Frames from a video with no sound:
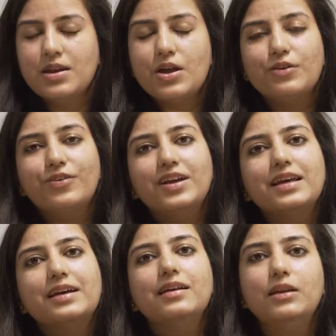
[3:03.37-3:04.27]
Now if I
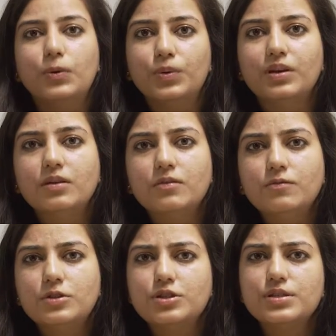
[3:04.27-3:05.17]
take a loan
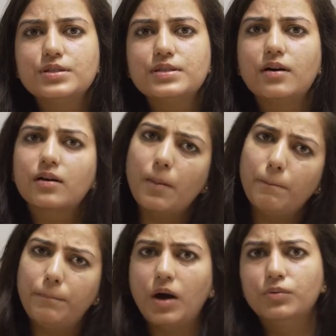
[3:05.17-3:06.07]
which is a
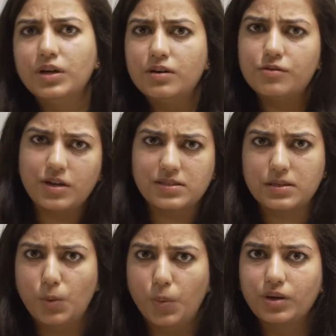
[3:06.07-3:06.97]
compound
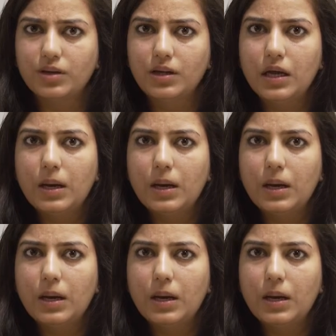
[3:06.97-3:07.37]
interest loan,